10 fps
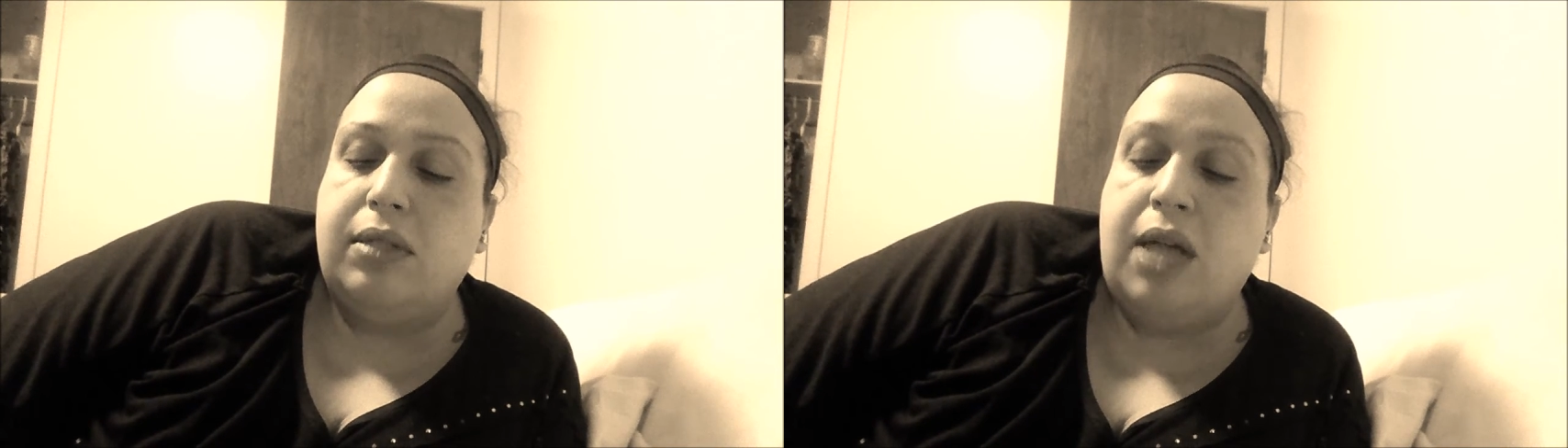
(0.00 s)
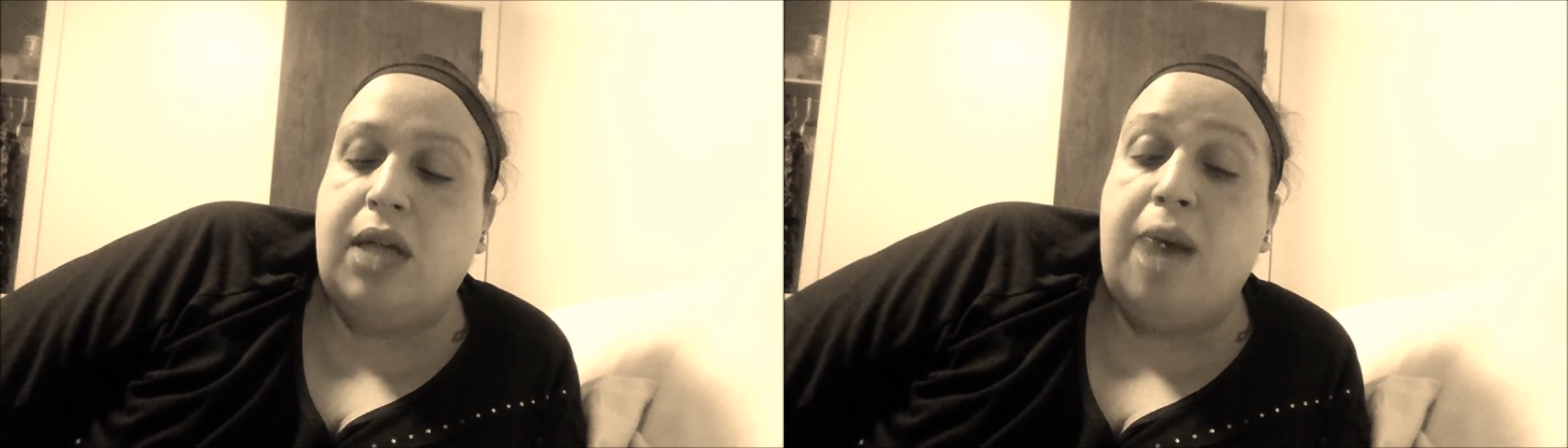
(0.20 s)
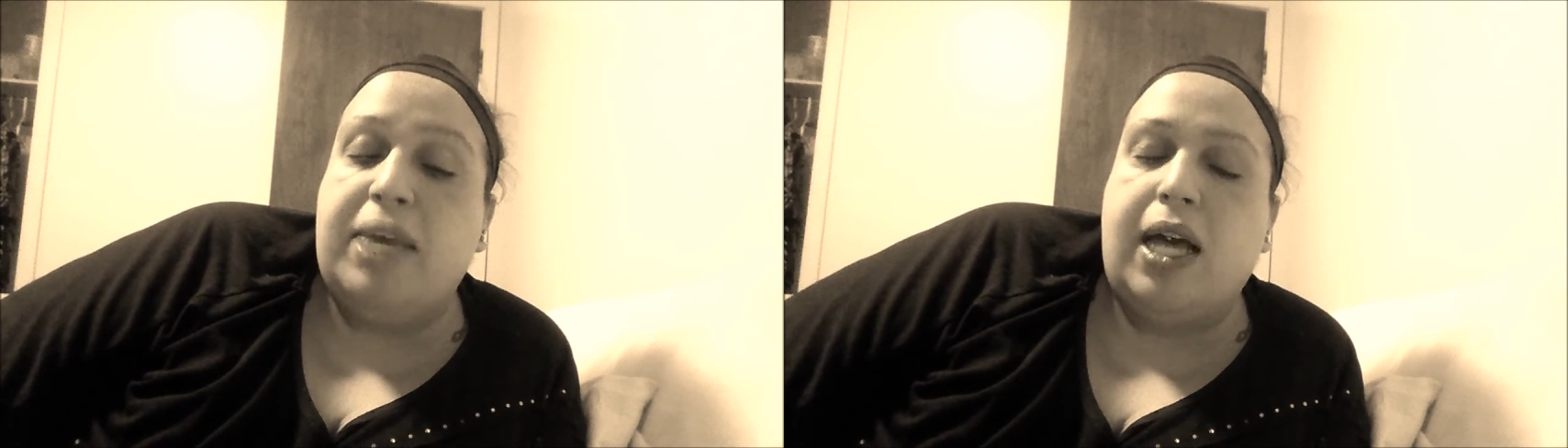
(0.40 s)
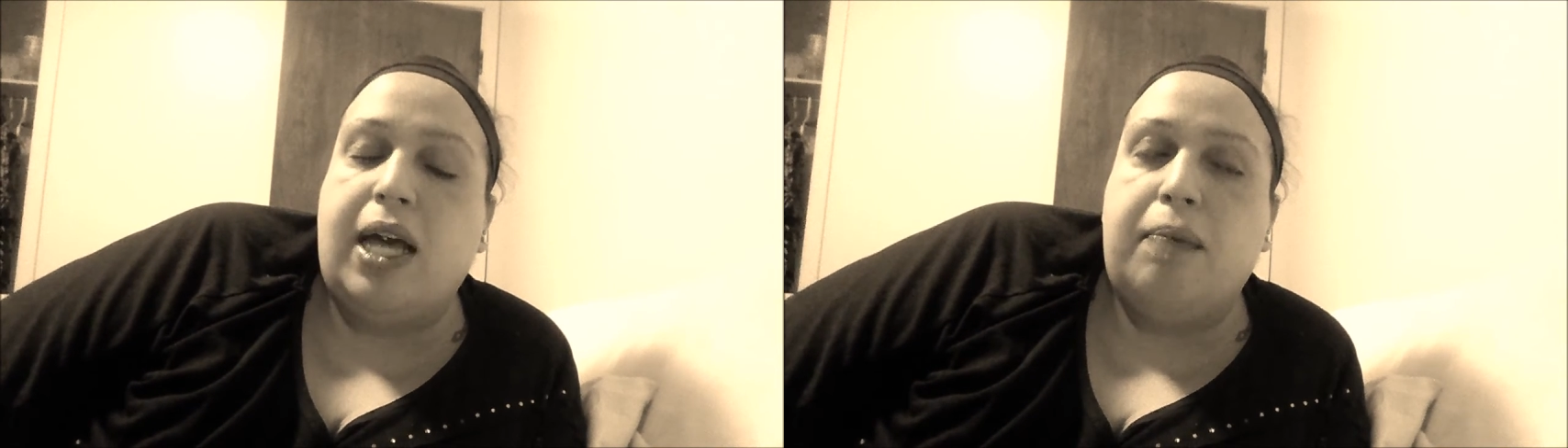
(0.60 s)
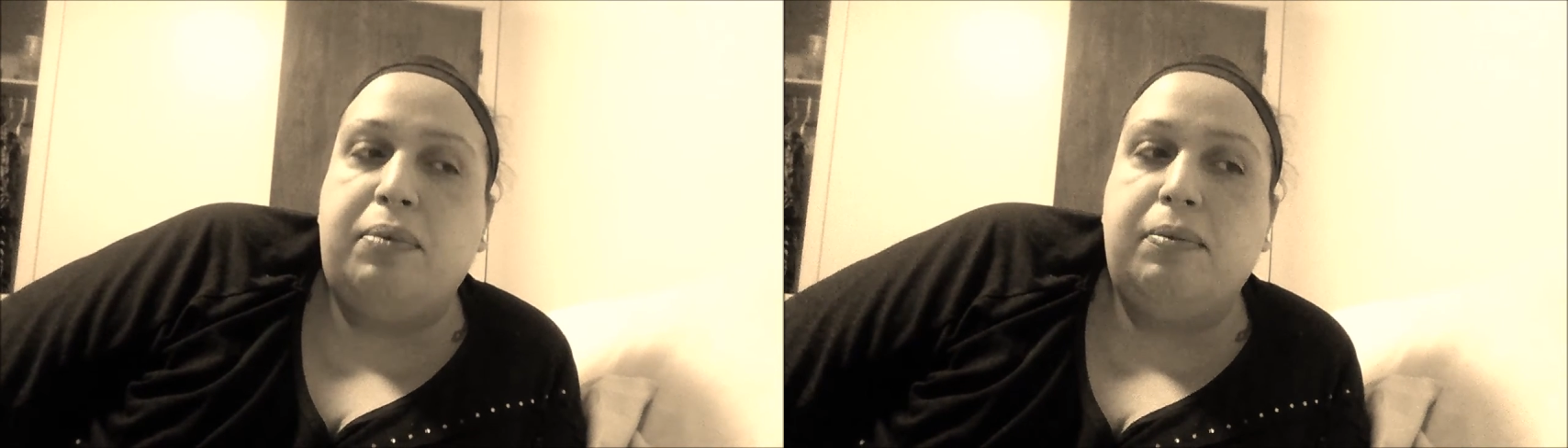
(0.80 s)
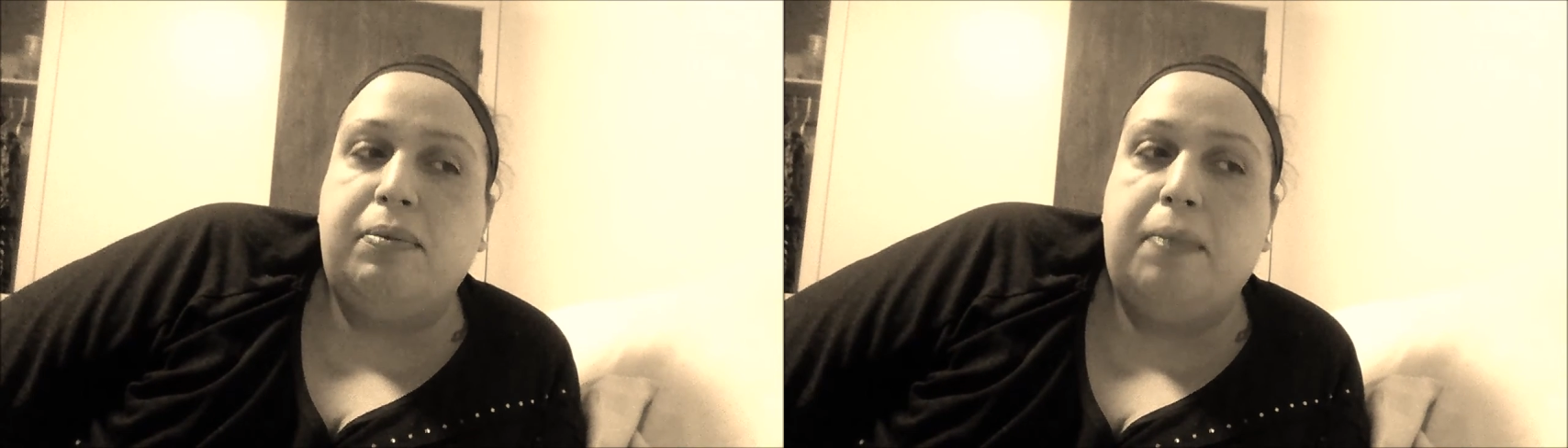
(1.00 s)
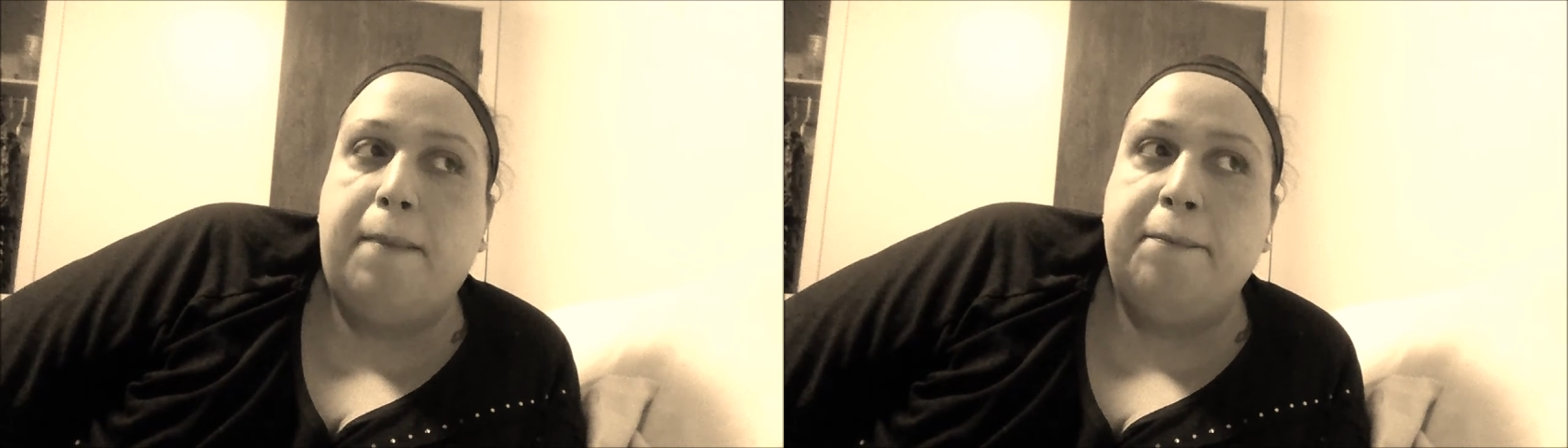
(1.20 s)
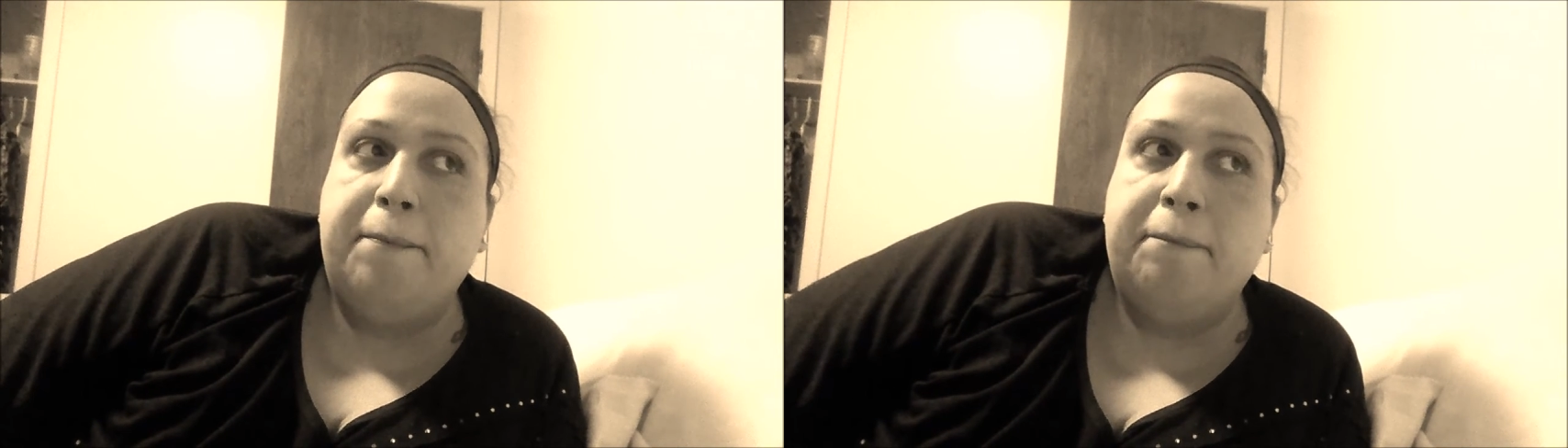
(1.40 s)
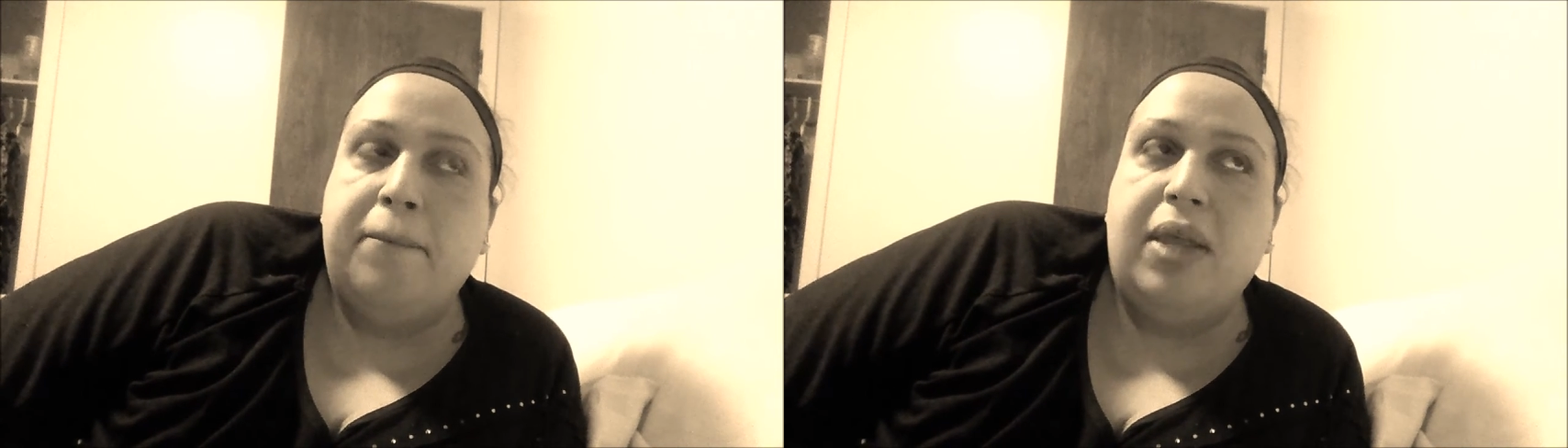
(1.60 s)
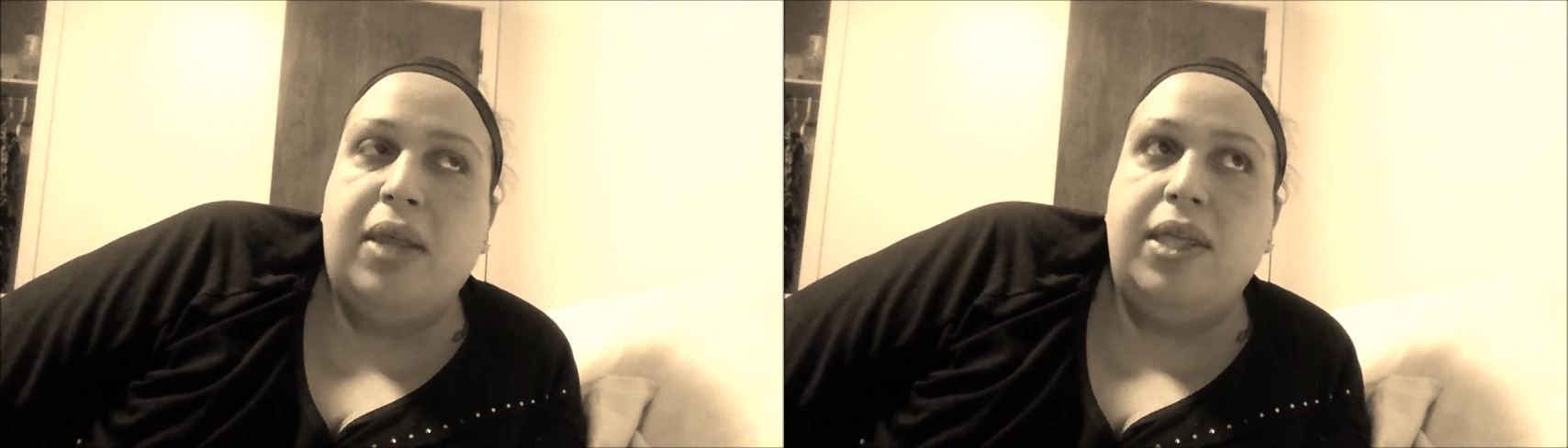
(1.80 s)
coming up,
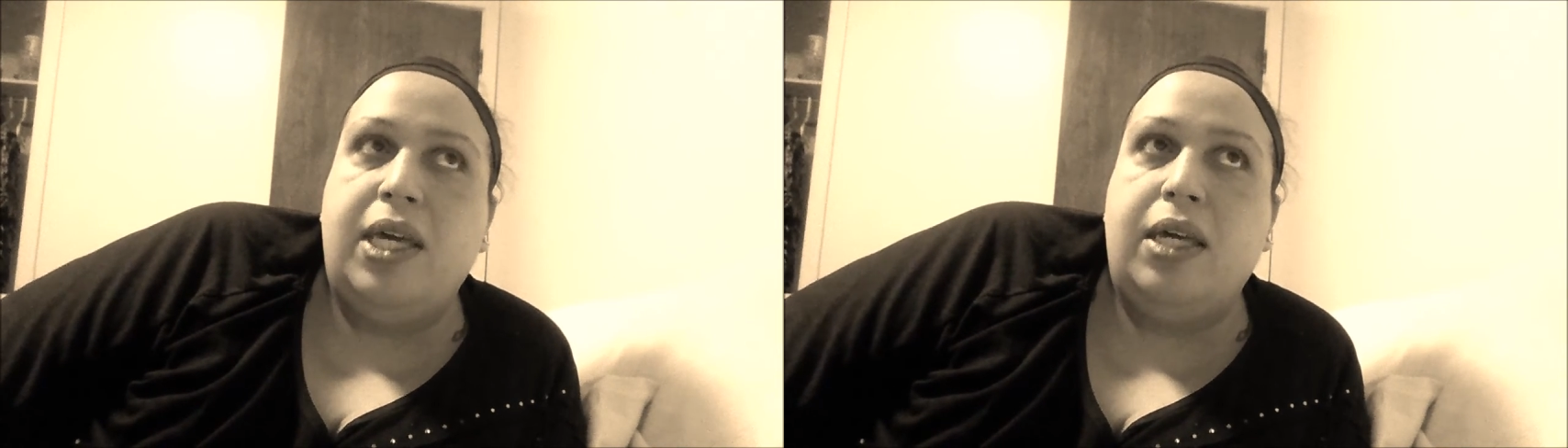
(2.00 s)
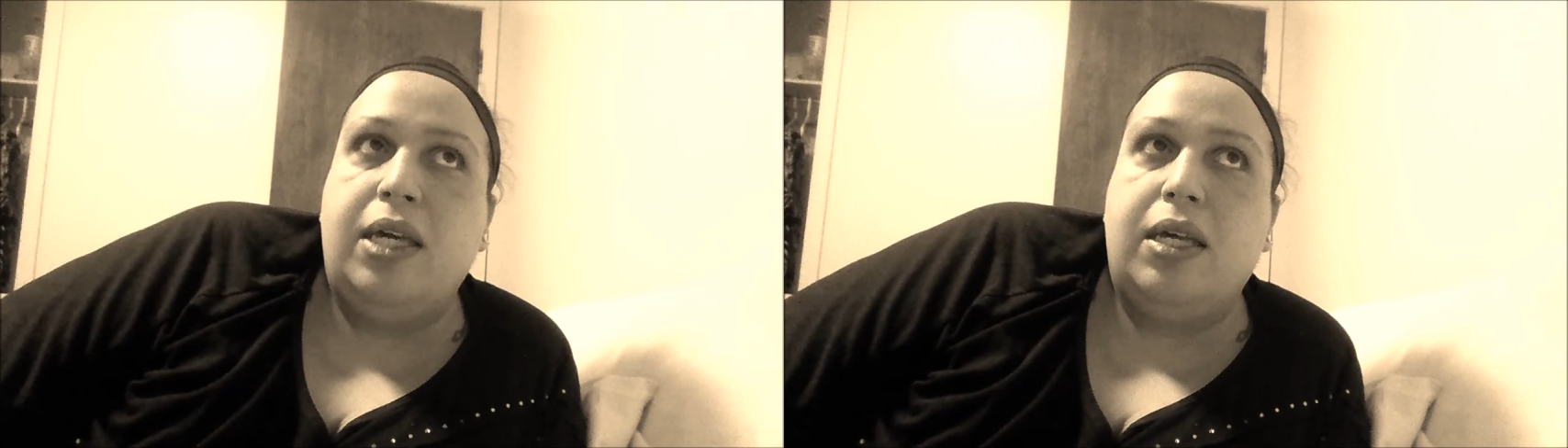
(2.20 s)
the